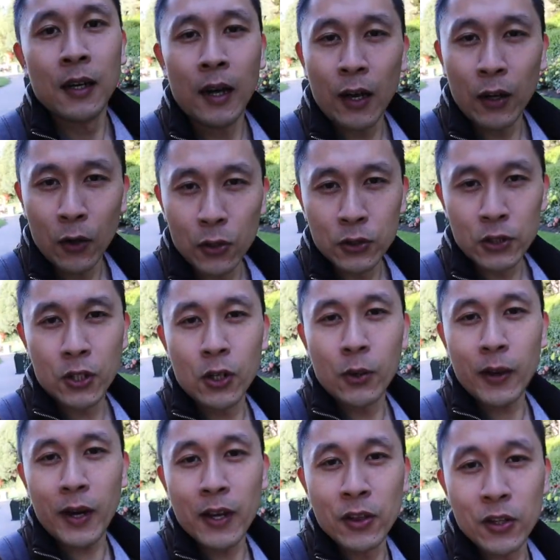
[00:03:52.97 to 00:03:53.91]
and
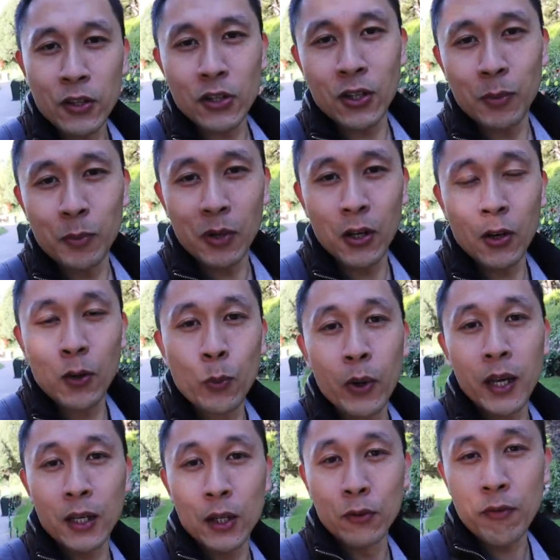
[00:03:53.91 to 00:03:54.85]
also in the summer
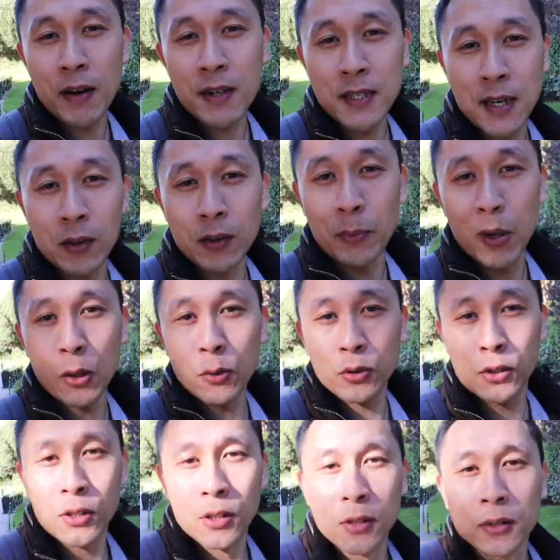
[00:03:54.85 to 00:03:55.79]
where you can rent out the
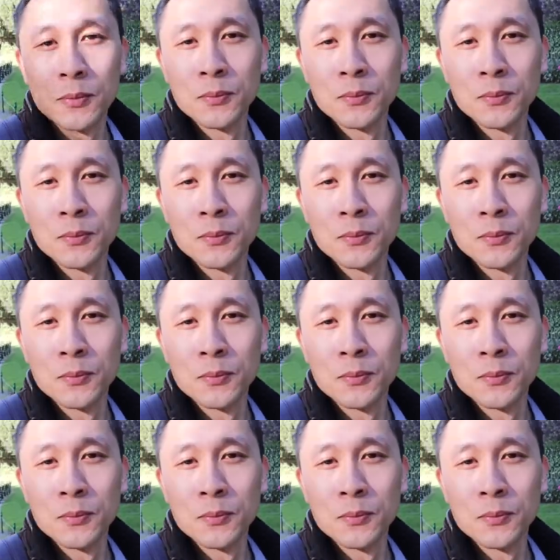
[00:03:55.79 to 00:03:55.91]
boats.